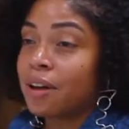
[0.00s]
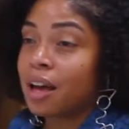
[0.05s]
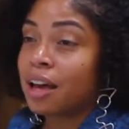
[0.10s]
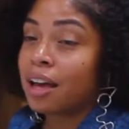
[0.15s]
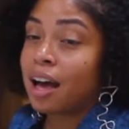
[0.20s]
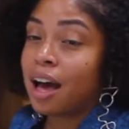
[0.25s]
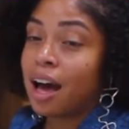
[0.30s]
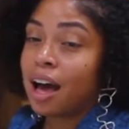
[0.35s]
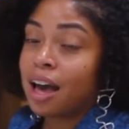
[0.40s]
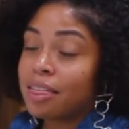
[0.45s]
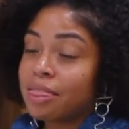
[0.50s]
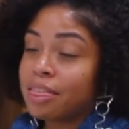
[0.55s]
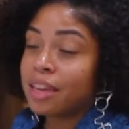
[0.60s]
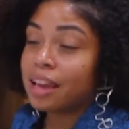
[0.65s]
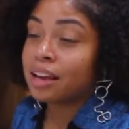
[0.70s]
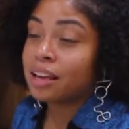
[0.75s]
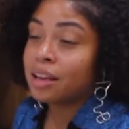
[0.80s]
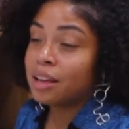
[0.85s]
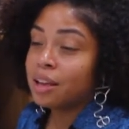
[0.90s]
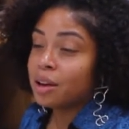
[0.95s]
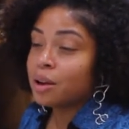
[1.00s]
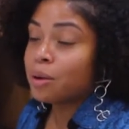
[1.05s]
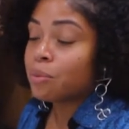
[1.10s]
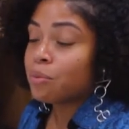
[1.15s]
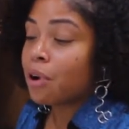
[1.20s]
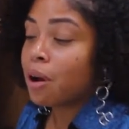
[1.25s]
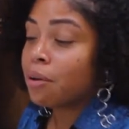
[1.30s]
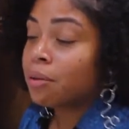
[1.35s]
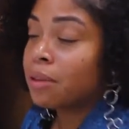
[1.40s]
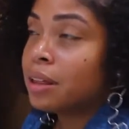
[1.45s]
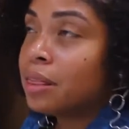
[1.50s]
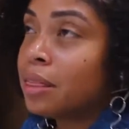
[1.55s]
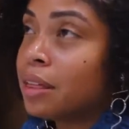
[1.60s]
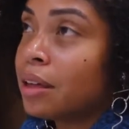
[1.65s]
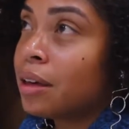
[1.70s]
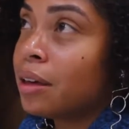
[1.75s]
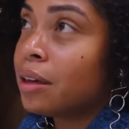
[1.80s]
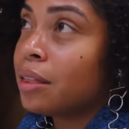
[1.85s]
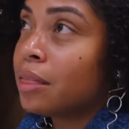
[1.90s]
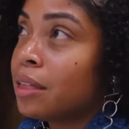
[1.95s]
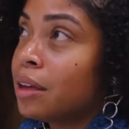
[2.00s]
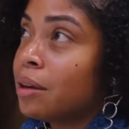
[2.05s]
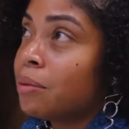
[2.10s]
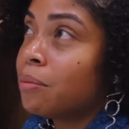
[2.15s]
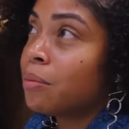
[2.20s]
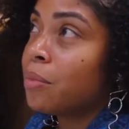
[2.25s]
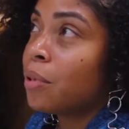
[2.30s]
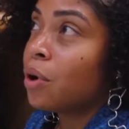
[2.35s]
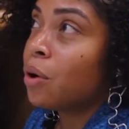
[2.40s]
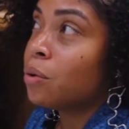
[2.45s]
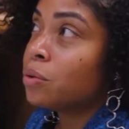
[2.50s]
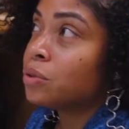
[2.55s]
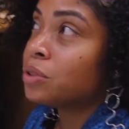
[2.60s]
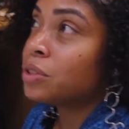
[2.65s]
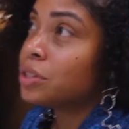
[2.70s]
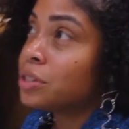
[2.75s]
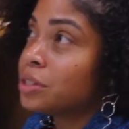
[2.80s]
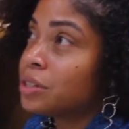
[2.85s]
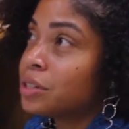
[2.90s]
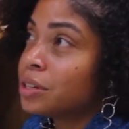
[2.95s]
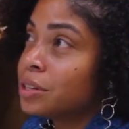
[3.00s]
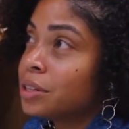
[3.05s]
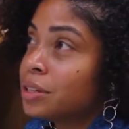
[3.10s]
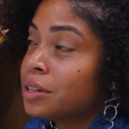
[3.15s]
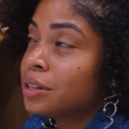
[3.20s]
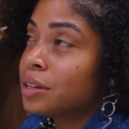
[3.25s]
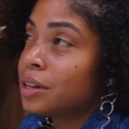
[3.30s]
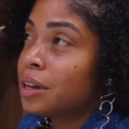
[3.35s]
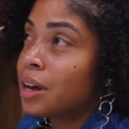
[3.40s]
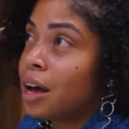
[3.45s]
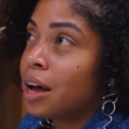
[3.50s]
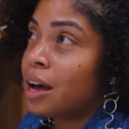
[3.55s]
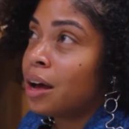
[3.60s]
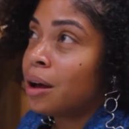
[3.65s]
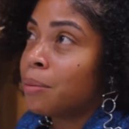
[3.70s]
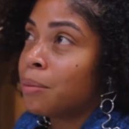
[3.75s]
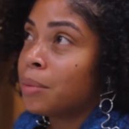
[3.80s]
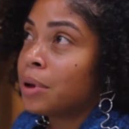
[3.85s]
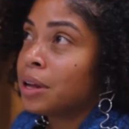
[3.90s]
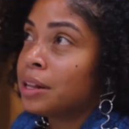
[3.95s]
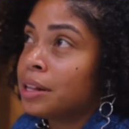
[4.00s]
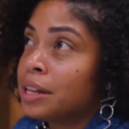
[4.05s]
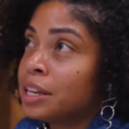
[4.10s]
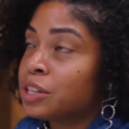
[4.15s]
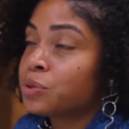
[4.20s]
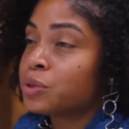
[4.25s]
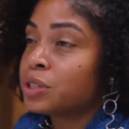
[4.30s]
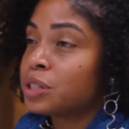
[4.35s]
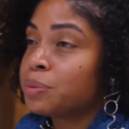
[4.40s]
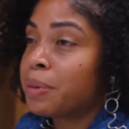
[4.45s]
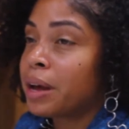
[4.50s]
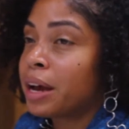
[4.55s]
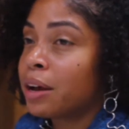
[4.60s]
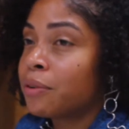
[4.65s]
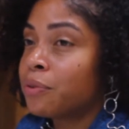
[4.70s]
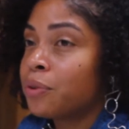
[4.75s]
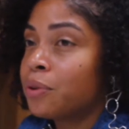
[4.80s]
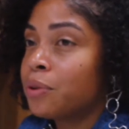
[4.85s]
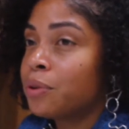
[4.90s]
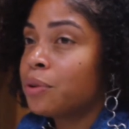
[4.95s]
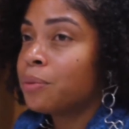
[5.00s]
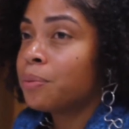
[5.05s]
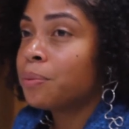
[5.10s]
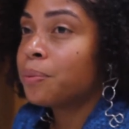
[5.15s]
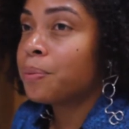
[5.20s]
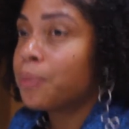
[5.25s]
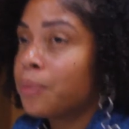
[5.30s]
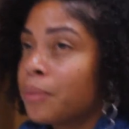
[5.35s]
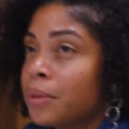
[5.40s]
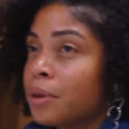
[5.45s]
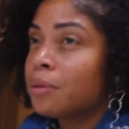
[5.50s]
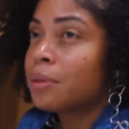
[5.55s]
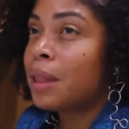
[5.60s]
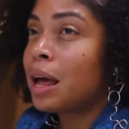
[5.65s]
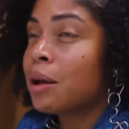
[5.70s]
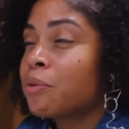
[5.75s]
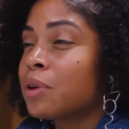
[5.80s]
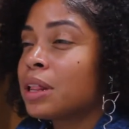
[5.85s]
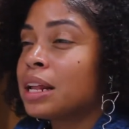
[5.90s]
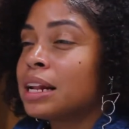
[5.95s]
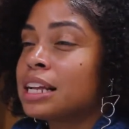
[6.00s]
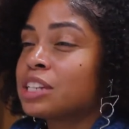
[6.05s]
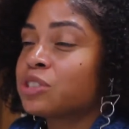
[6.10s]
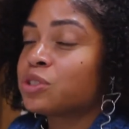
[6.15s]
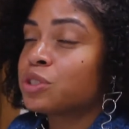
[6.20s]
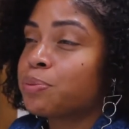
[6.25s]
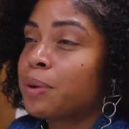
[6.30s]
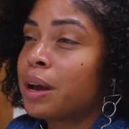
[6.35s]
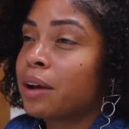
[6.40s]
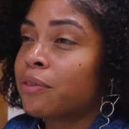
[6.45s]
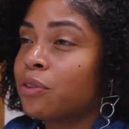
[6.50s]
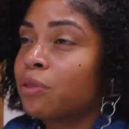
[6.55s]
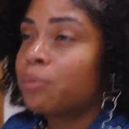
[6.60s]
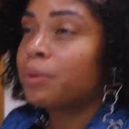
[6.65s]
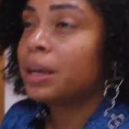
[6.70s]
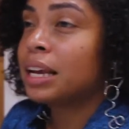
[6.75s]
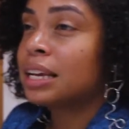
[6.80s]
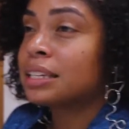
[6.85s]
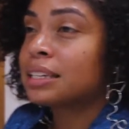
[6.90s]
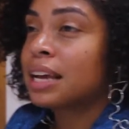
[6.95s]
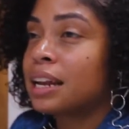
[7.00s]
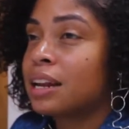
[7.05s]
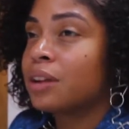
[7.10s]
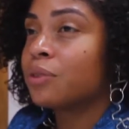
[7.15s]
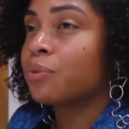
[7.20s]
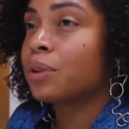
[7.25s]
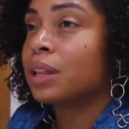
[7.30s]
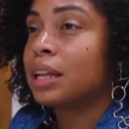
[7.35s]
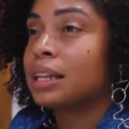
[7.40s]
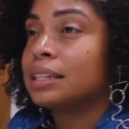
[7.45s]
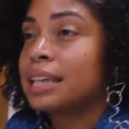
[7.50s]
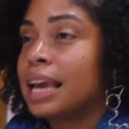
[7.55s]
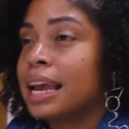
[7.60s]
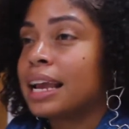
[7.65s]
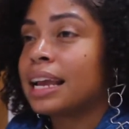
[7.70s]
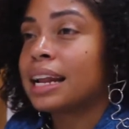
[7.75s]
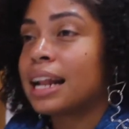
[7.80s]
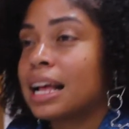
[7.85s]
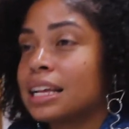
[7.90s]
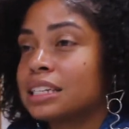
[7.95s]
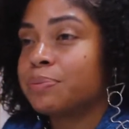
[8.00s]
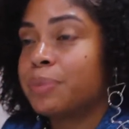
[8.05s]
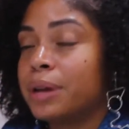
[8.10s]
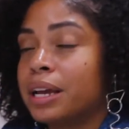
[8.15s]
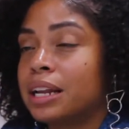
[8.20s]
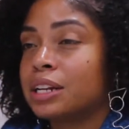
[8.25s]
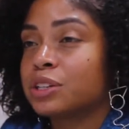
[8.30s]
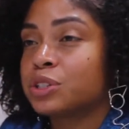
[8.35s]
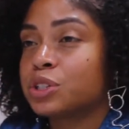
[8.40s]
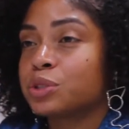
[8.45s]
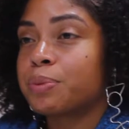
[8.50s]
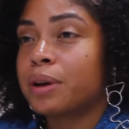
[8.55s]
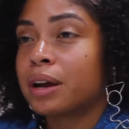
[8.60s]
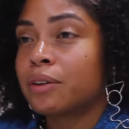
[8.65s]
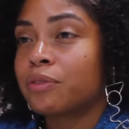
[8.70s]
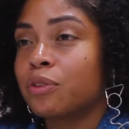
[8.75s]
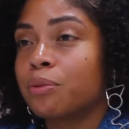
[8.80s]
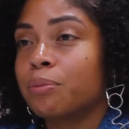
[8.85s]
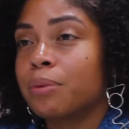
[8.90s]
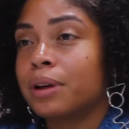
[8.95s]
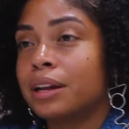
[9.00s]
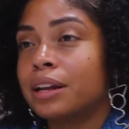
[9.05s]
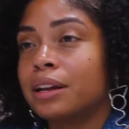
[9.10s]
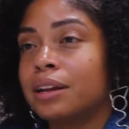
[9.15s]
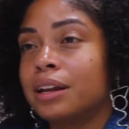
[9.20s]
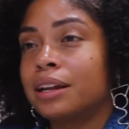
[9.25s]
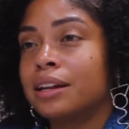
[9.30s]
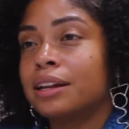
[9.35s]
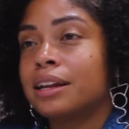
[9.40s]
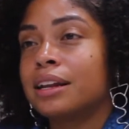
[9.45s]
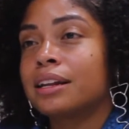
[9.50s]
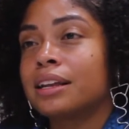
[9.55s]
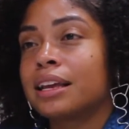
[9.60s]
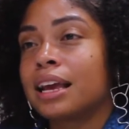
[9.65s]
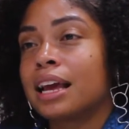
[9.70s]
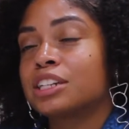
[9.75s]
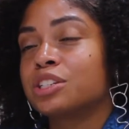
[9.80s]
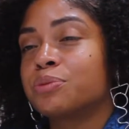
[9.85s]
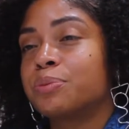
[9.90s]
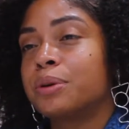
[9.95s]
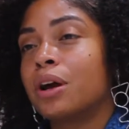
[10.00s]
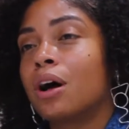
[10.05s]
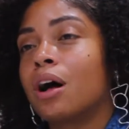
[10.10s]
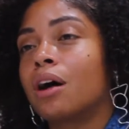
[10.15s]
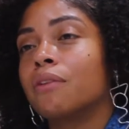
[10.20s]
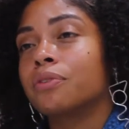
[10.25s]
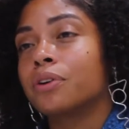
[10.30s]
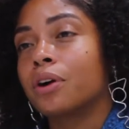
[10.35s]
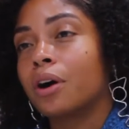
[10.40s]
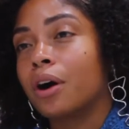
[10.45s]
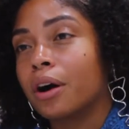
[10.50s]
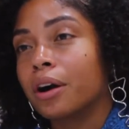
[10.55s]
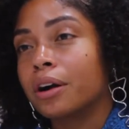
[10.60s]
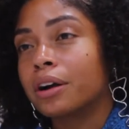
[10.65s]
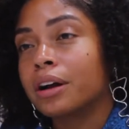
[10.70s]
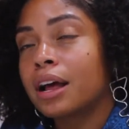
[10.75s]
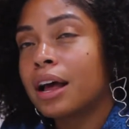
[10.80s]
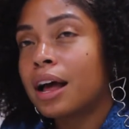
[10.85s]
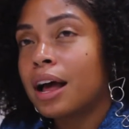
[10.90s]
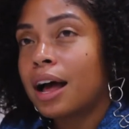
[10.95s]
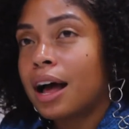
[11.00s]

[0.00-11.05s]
I think probably the most disrespectful... Not really disrespectful because I didn't really take it as being disrespectful, but it did catch me off guard.